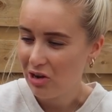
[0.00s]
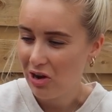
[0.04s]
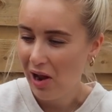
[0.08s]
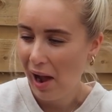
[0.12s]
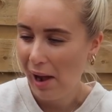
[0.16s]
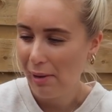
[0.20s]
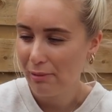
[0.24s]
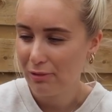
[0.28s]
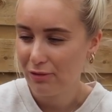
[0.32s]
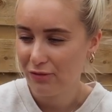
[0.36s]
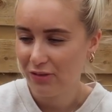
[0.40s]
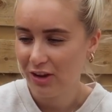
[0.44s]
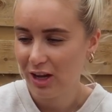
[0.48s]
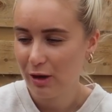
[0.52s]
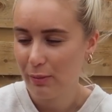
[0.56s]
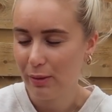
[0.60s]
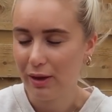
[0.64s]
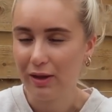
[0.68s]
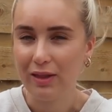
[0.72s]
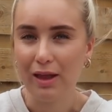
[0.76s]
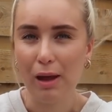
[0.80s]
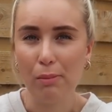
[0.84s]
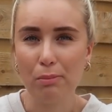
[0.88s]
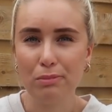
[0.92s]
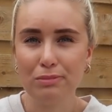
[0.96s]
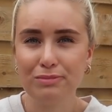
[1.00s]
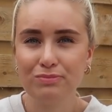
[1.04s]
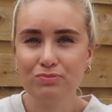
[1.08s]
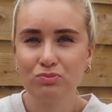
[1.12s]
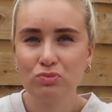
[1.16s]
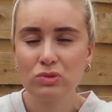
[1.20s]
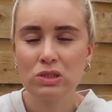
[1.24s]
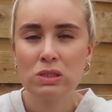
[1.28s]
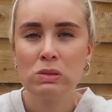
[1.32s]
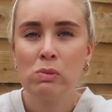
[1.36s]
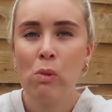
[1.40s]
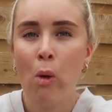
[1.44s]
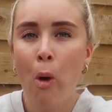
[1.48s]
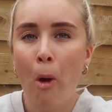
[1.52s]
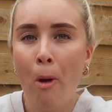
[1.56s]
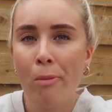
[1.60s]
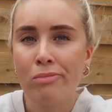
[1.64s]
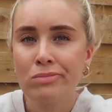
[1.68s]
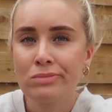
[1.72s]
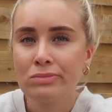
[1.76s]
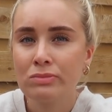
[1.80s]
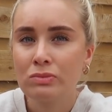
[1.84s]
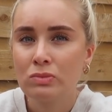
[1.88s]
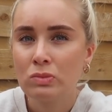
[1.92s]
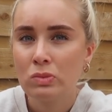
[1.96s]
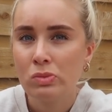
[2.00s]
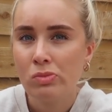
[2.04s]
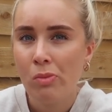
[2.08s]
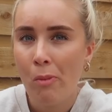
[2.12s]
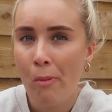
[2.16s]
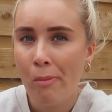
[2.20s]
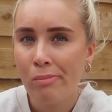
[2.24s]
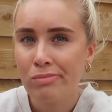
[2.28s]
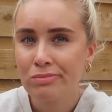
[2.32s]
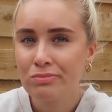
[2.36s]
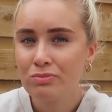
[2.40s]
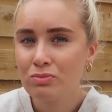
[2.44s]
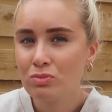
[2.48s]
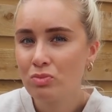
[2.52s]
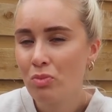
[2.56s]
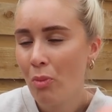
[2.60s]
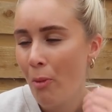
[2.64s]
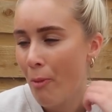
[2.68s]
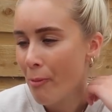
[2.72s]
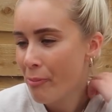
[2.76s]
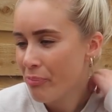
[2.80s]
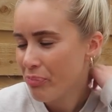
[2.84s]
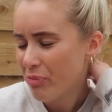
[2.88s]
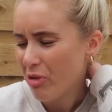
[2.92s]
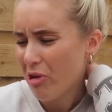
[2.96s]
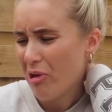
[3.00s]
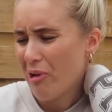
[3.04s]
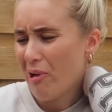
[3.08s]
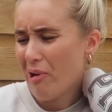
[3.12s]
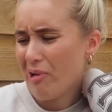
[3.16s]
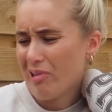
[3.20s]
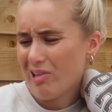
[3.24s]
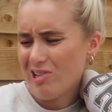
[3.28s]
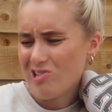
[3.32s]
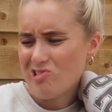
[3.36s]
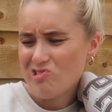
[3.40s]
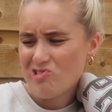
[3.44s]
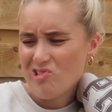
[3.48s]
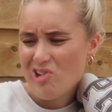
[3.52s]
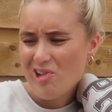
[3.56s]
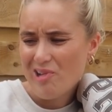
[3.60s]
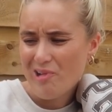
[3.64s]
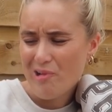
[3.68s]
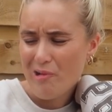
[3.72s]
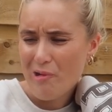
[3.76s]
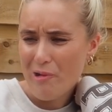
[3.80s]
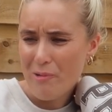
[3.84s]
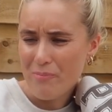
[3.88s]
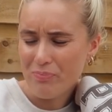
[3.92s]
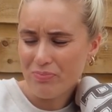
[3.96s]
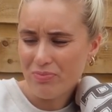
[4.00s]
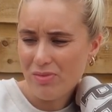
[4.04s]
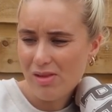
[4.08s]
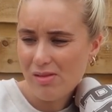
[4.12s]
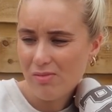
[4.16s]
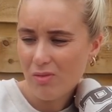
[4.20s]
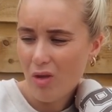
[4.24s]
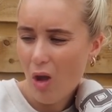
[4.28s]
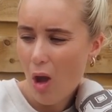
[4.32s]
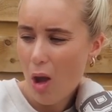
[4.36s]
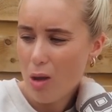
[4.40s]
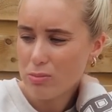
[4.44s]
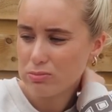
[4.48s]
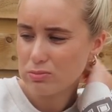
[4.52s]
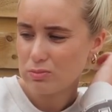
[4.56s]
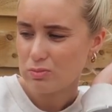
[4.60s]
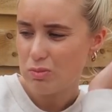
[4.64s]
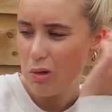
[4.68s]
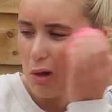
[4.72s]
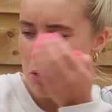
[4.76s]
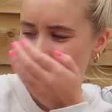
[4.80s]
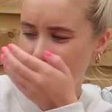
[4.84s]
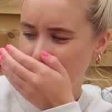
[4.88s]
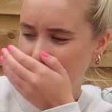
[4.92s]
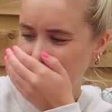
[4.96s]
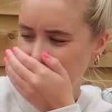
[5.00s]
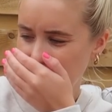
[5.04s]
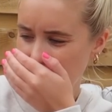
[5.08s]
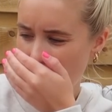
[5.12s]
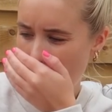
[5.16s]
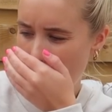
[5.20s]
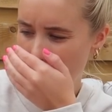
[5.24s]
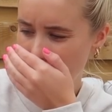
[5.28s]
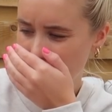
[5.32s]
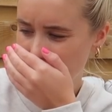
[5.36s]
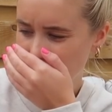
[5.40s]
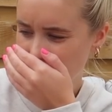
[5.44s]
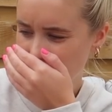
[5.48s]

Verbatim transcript: don't know how I feel about them. Oh, they stink. Oh.